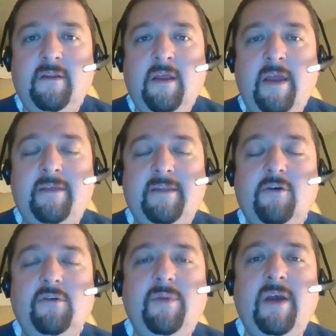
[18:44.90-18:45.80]
And the
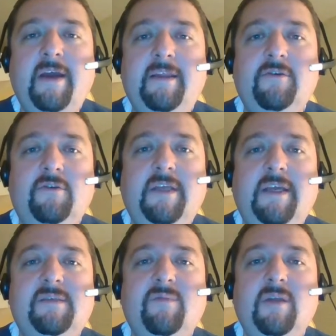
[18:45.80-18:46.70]
code behind
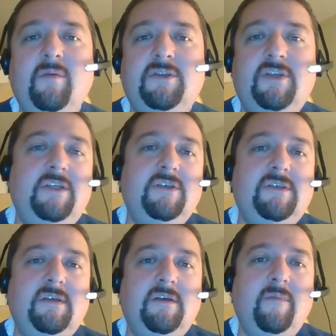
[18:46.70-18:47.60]
contains minimal
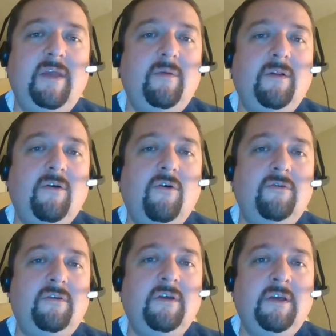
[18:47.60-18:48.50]
changes, minimal
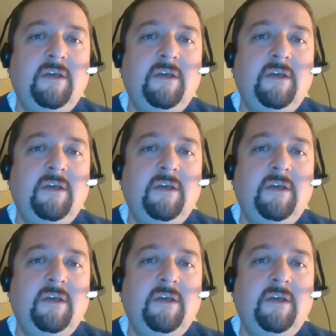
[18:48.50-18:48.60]
code.